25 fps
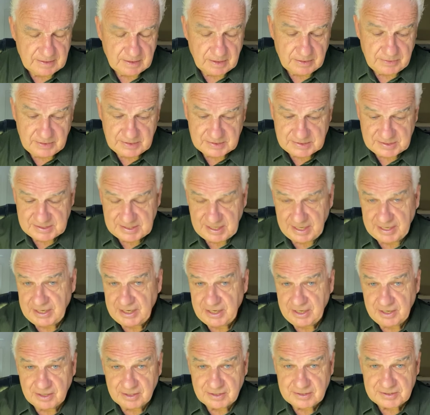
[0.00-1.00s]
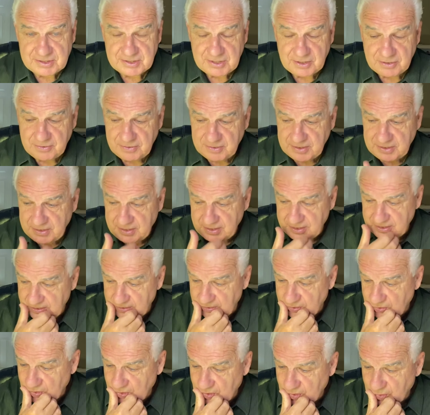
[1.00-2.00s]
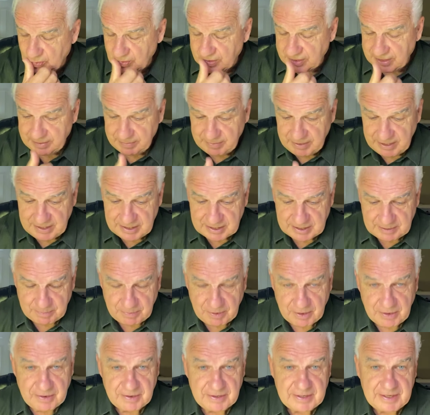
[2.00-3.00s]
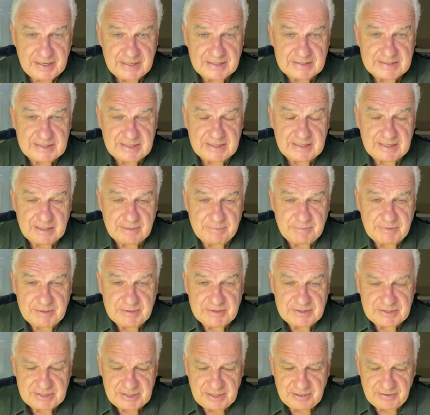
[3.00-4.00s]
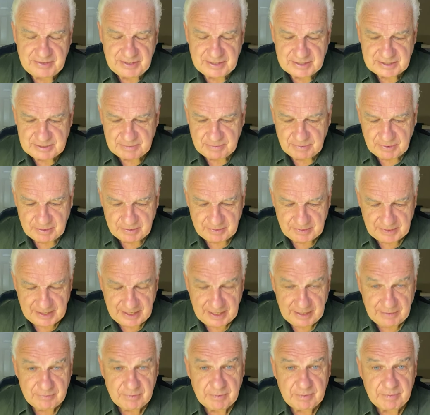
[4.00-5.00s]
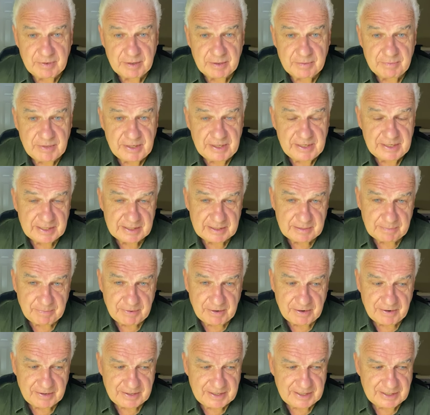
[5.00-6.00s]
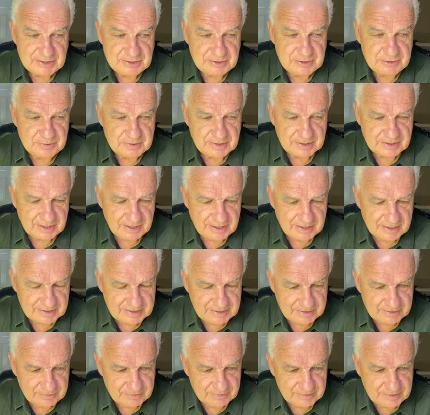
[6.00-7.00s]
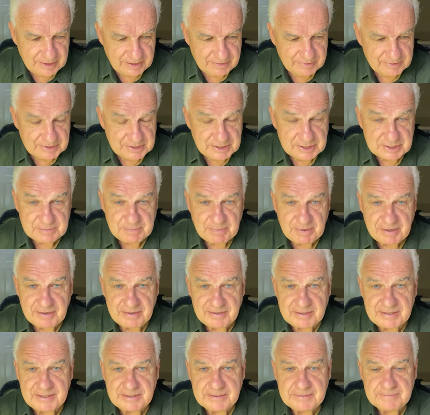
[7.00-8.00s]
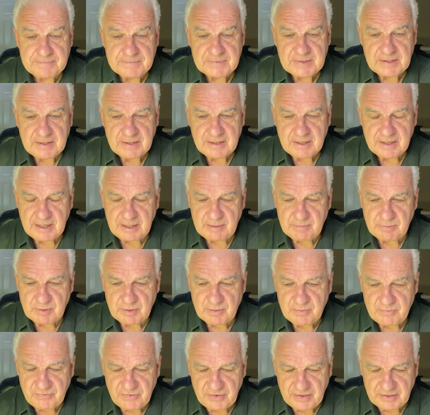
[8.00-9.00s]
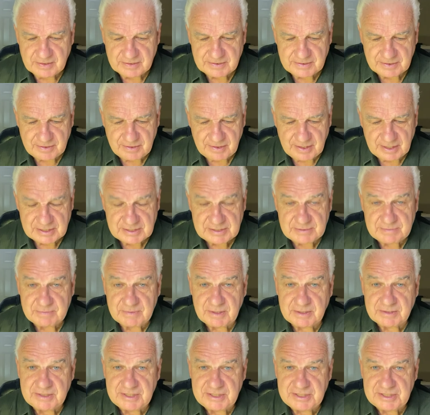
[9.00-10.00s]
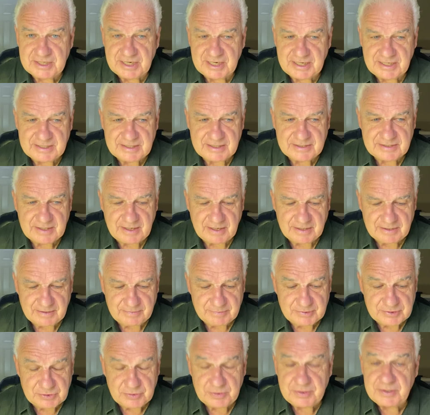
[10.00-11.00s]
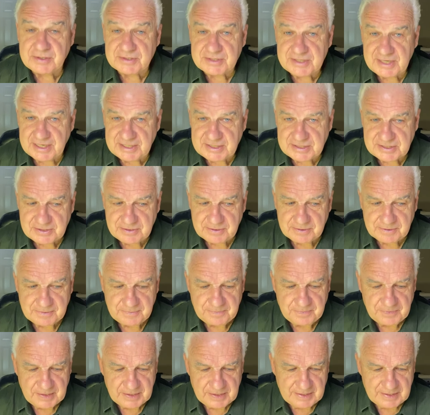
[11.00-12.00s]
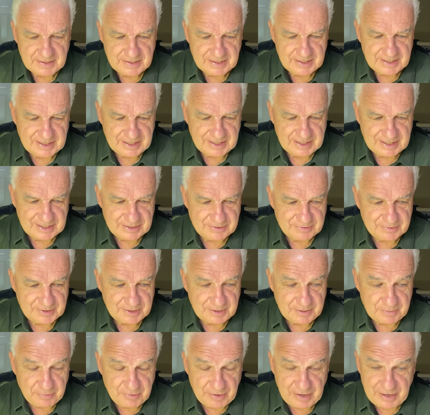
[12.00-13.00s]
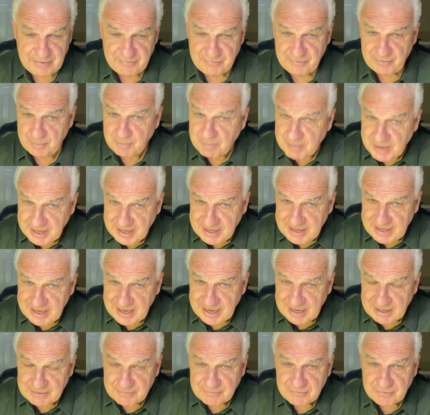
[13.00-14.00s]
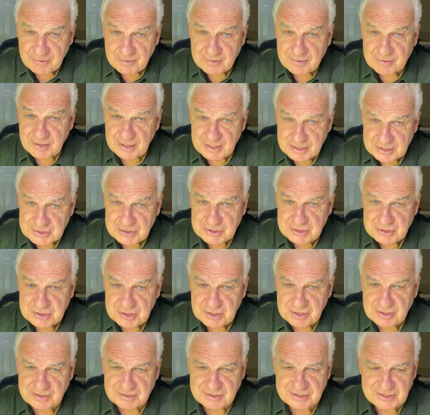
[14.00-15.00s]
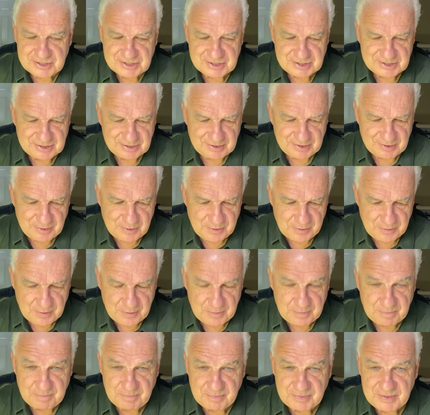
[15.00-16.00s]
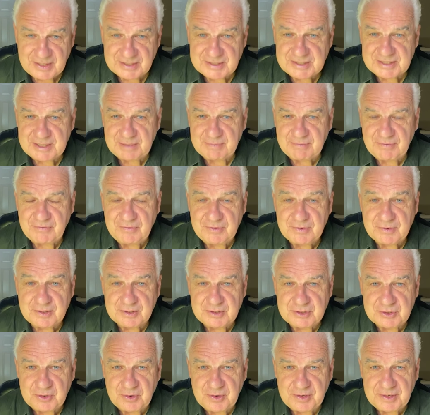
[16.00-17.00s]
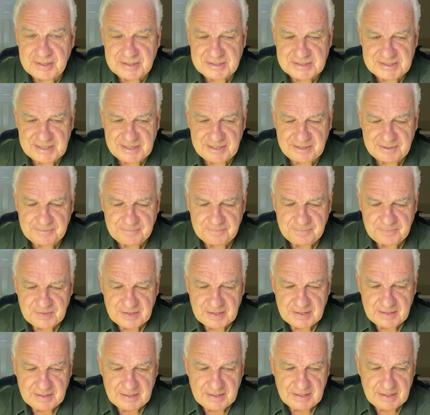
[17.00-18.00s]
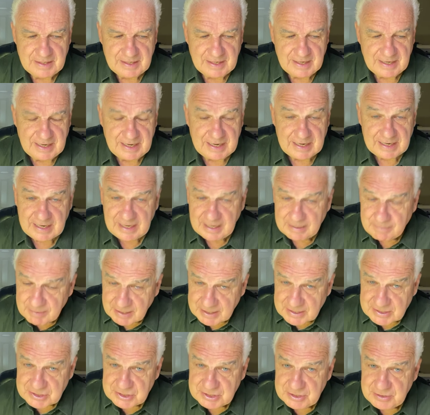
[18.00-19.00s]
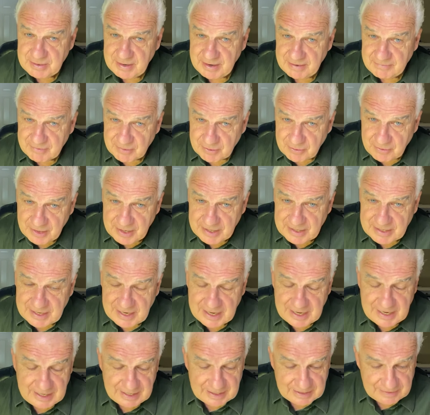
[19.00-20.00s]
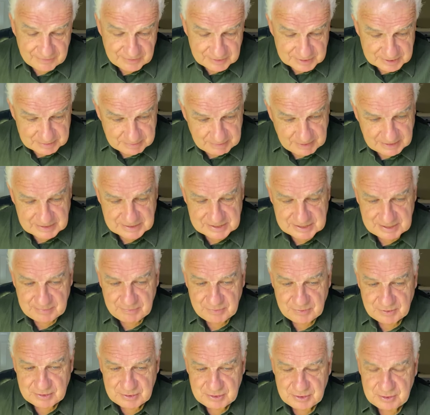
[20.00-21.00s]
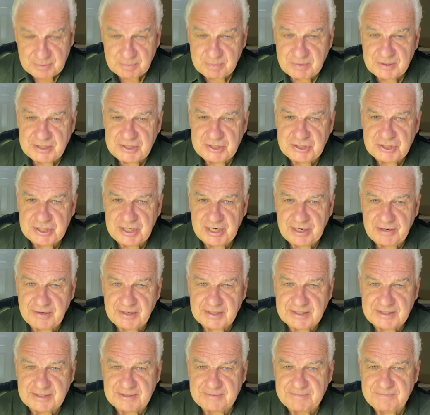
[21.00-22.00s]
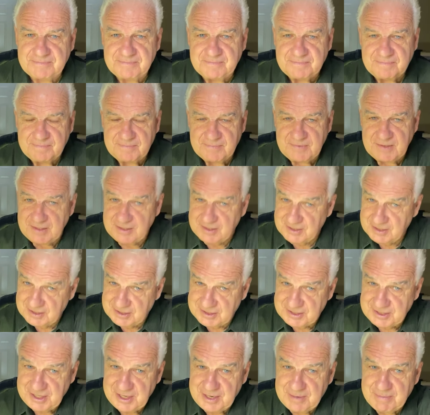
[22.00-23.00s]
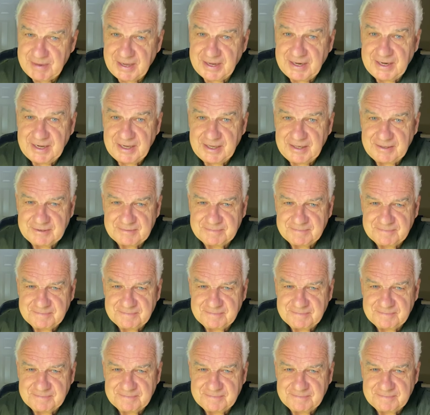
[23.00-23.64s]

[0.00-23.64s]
this Sunday also, uh, they're, they're, we're going to meet at the park. At I'll be sharing that tomorrow again. We'll be meeting at the park at 2 o'clock at Heritage Park on Bloomfield across from Artesia High, or Cerritos High School. Uh, we're going to pray for me and for Collision Church. So hope that some of you can join us there. Uh, God bless you. Have a great day. And if this meant something to you, please share it. See you Monday.